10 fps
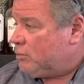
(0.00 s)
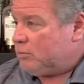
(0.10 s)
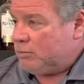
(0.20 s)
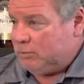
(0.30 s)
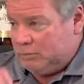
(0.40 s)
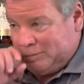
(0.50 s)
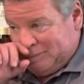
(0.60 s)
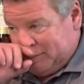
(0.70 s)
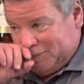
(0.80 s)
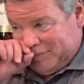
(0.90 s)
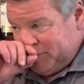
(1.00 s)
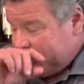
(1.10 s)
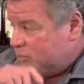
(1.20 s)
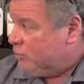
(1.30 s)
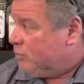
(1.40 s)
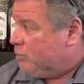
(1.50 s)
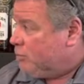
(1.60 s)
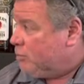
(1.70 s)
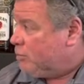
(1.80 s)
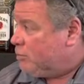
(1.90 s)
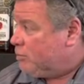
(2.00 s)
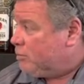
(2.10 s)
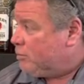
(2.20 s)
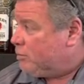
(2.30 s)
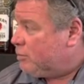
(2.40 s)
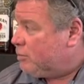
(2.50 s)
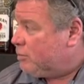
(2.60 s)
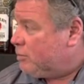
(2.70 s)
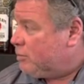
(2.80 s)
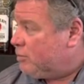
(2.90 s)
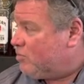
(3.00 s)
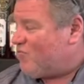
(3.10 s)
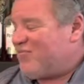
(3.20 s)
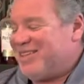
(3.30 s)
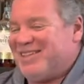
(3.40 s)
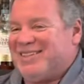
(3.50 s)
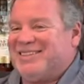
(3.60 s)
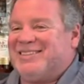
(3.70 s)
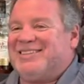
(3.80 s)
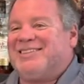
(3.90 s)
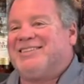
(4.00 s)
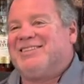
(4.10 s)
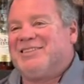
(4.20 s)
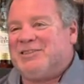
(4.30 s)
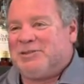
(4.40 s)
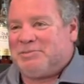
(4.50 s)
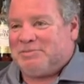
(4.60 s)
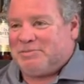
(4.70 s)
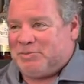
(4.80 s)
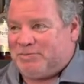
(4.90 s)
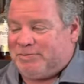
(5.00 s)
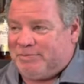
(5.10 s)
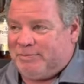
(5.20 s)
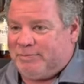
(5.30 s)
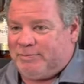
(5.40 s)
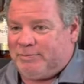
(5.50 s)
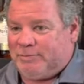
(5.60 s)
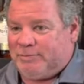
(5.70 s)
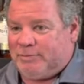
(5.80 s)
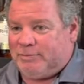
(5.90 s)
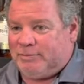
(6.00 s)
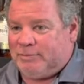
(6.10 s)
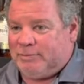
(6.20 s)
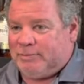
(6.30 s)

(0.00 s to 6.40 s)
The person shown says nothing.